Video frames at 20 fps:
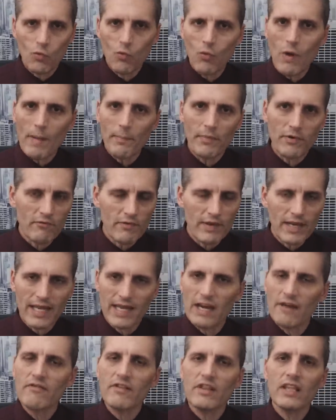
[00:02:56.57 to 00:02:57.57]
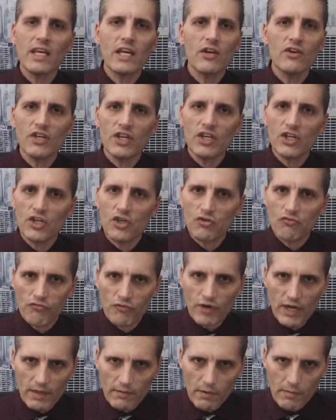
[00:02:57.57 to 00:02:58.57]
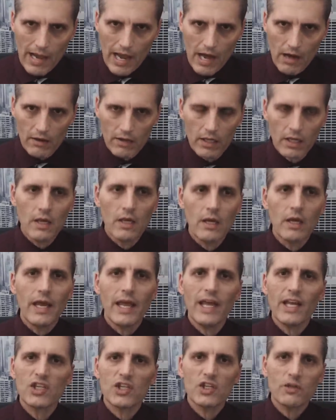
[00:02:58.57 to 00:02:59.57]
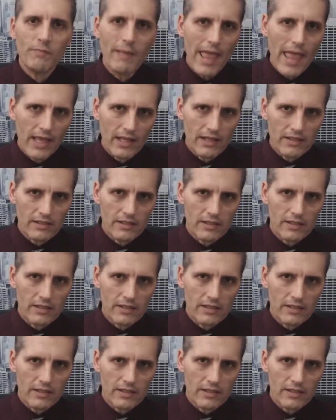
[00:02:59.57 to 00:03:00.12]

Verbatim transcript: weaponry and everything else you could dream about expands,